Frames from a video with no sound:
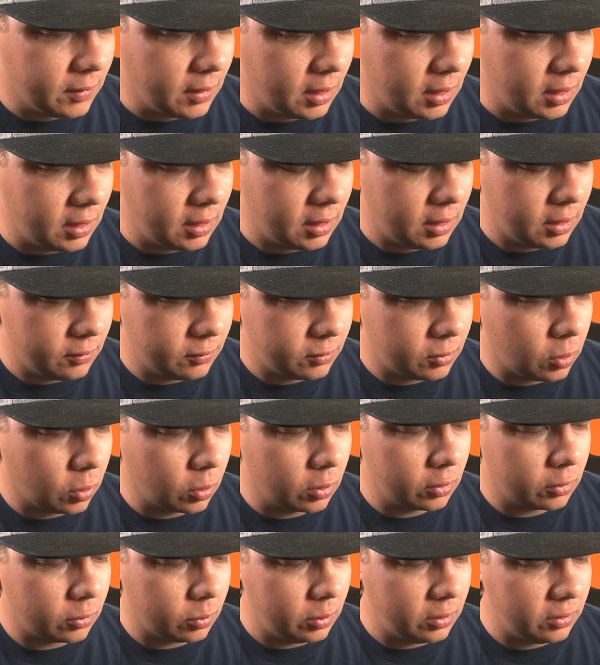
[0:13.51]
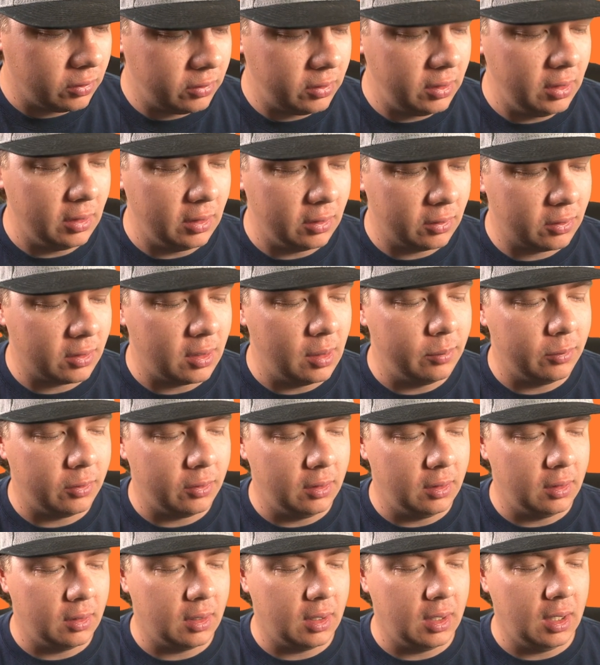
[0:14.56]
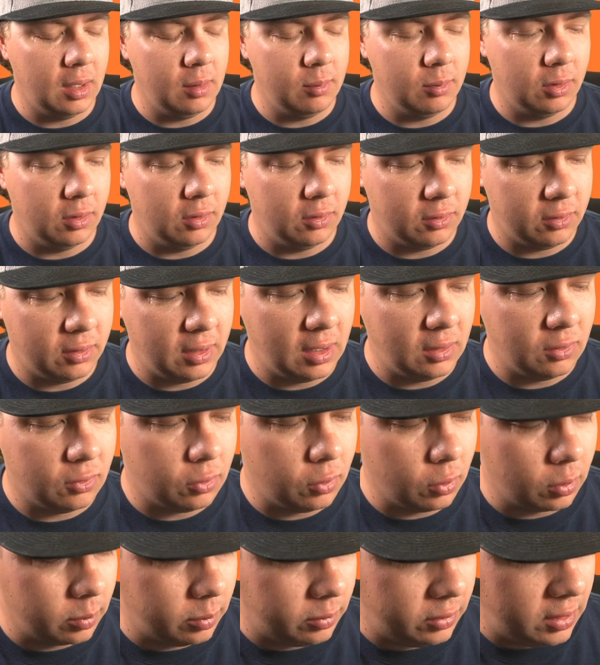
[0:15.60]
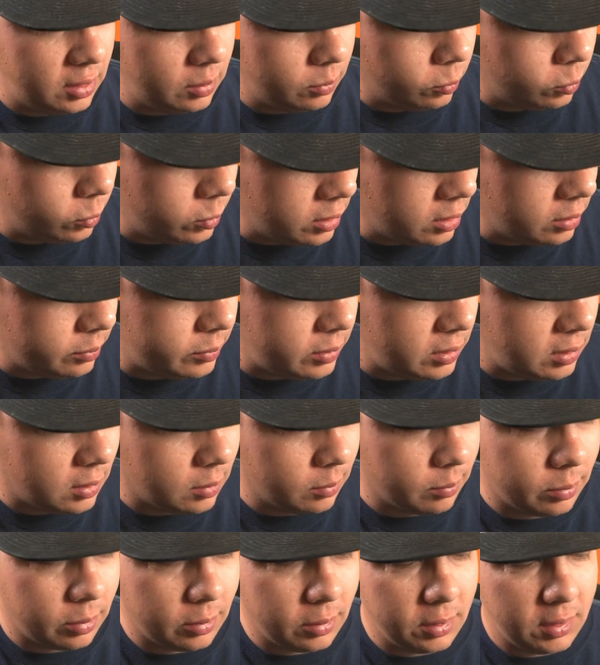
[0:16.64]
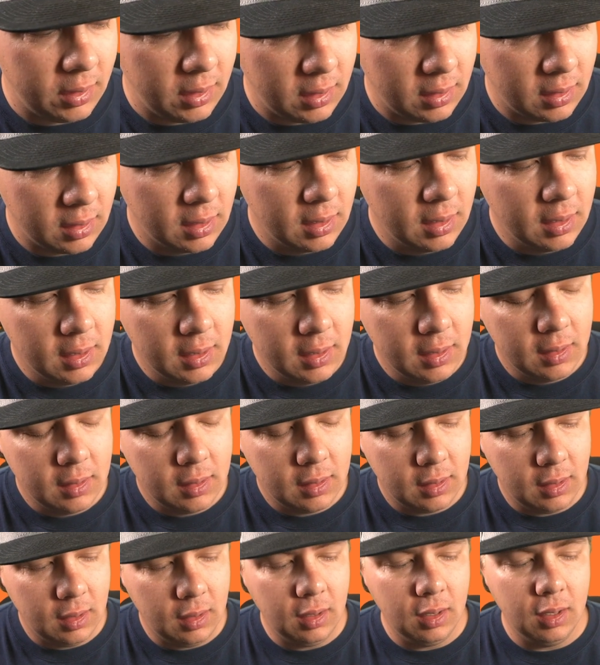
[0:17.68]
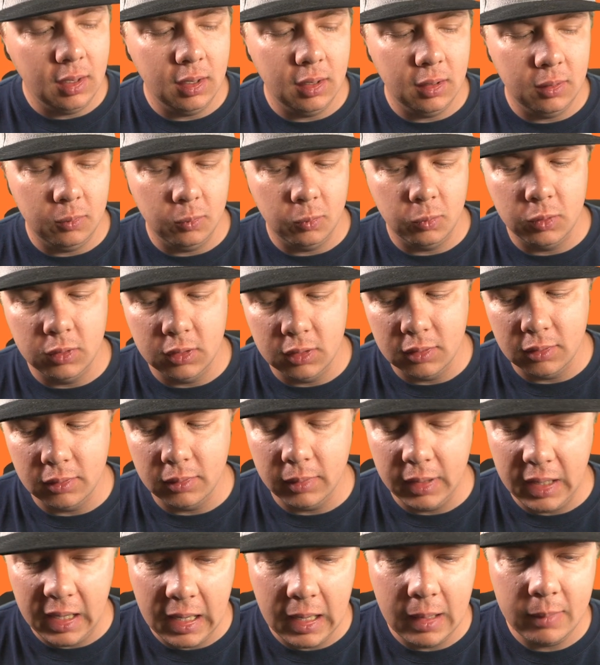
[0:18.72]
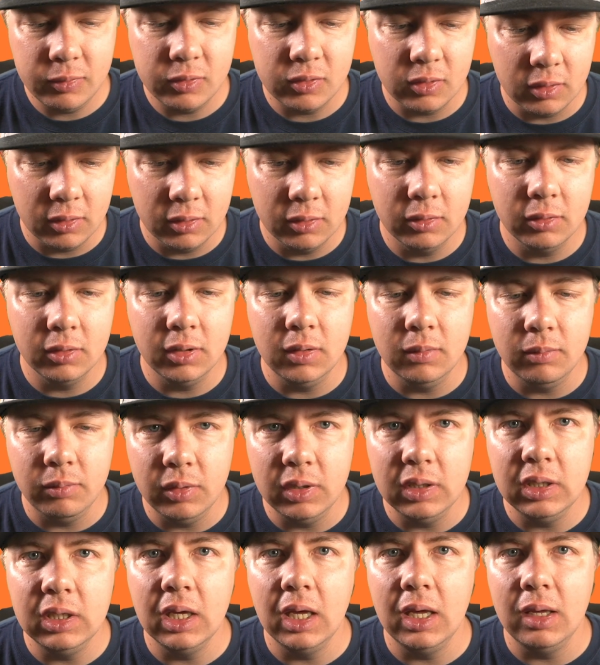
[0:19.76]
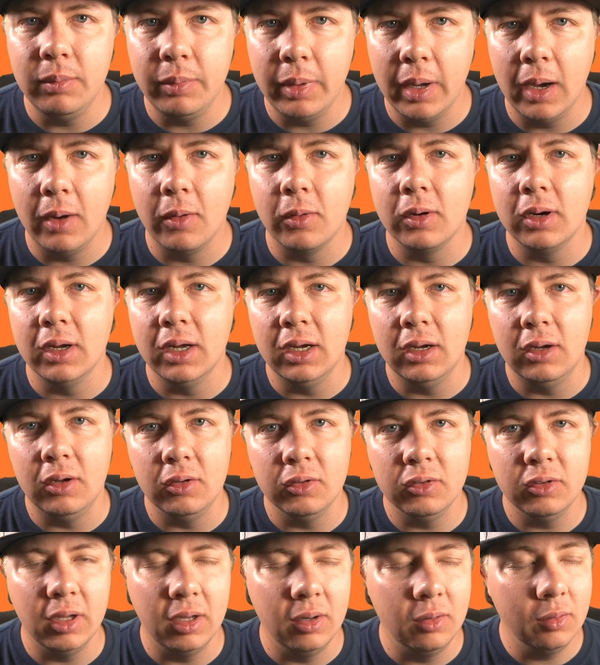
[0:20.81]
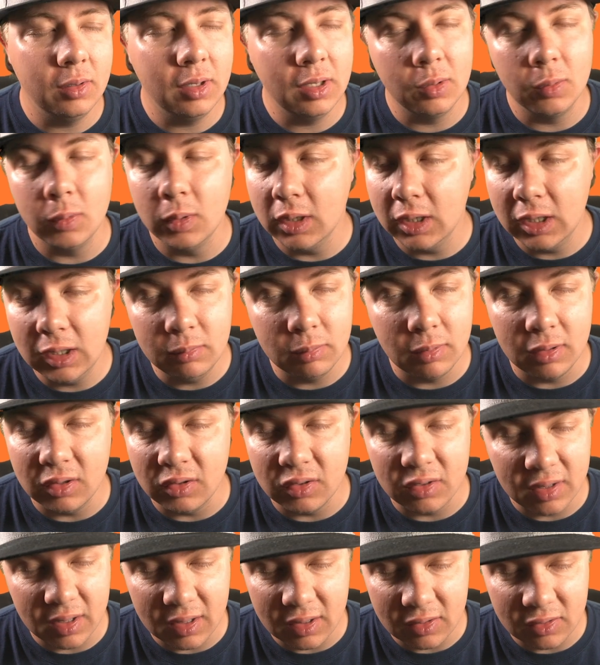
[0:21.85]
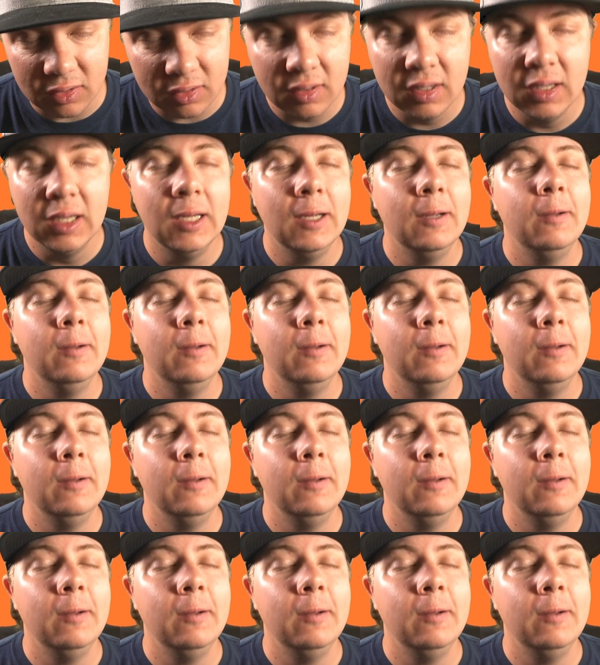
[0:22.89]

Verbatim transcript: Uh, of course when Steelix comes into the game the Sandstorm team will be complete and will absolutely be a powerhouse. I don't care what anybody says.